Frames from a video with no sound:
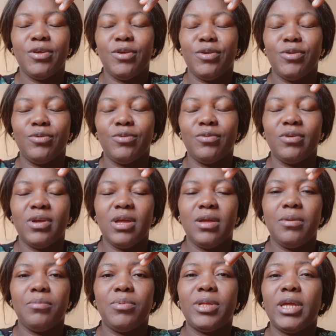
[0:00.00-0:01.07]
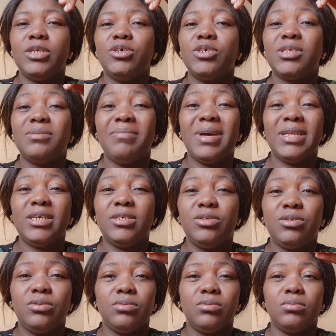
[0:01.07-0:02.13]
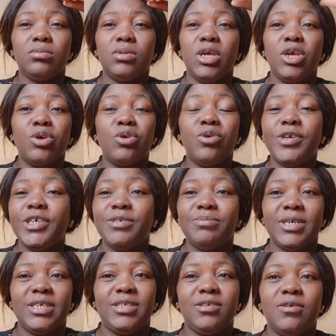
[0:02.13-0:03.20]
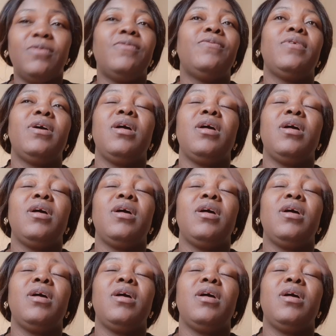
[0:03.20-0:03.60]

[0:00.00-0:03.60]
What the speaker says: you know, but I just managed to encourage myself